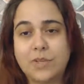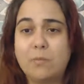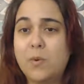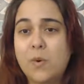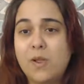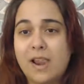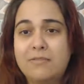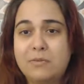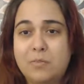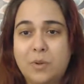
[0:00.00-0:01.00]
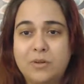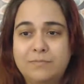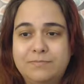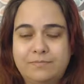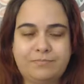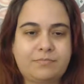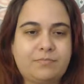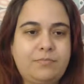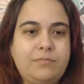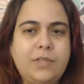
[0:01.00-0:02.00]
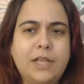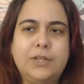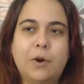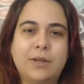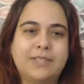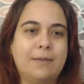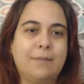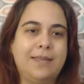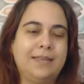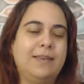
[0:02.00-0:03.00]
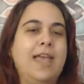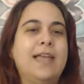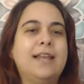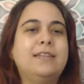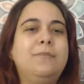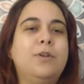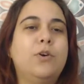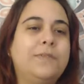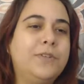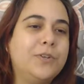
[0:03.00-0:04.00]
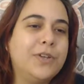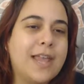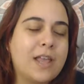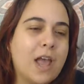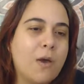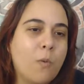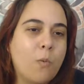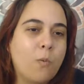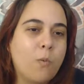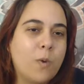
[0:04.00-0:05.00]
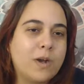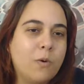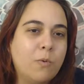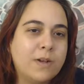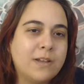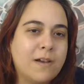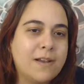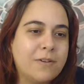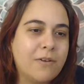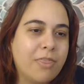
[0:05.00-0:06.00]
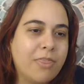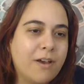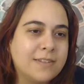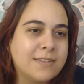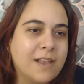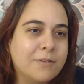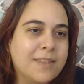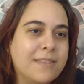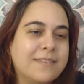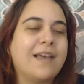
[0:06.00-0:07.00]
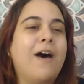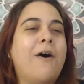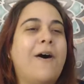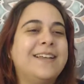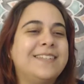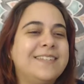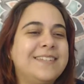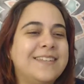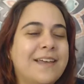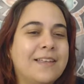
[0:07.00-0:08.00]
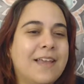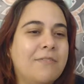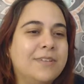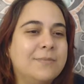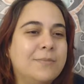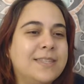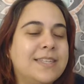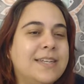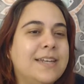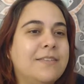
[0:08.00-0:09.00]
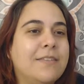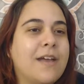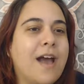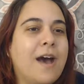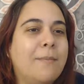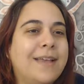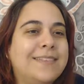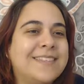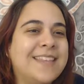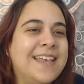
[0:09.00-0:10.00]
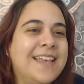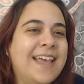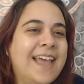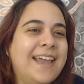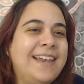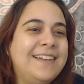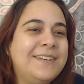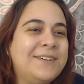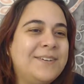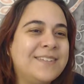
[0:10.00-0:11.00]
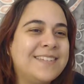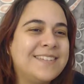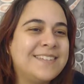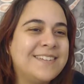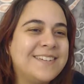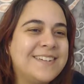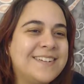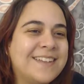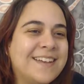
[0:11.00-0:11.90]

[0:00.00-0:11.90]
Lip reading: lovable. You know what I mean? And let me know if you like, what are your thoughts around that? Oh, I see, I haven't been seeing it in the comments. Hello, sisters.